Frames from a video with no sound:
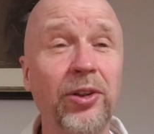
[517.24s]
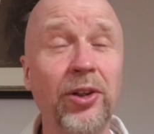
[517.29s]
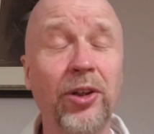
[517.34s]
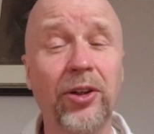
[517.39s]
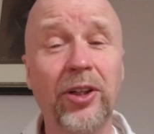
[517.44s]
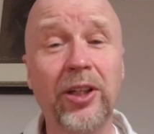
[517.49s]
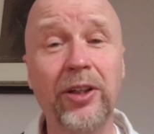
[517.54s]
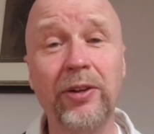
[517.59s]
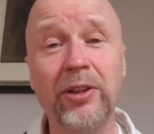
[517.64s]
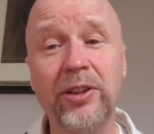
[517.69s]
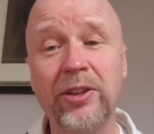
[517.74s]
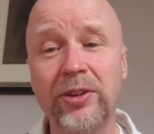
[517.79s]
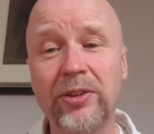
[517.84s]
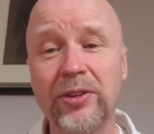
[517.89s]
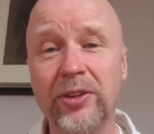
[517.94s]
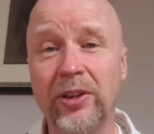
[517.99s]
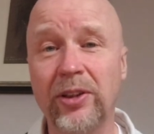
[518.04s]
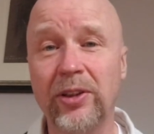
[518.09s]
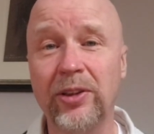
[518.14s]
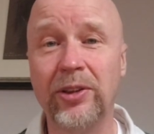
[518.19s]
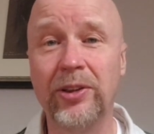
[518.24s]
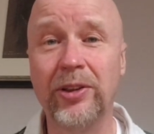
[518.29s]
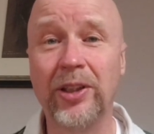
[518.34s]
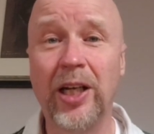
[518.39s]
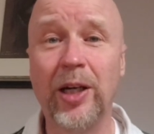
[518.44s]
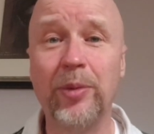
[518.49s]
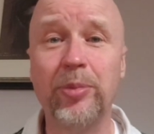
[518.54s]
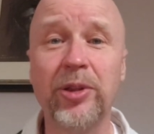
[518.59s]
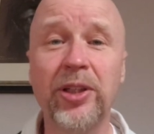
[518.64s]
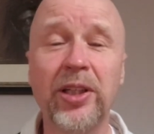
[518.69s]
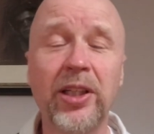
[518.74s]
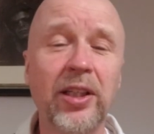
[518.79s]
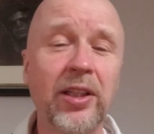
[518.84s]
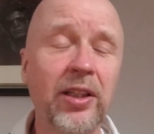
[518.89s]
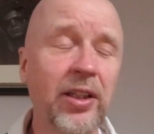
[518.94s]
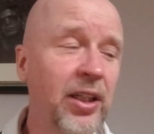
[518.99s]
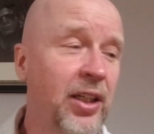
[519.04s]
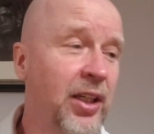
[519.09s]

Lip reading: a lot going on, not a lot happening.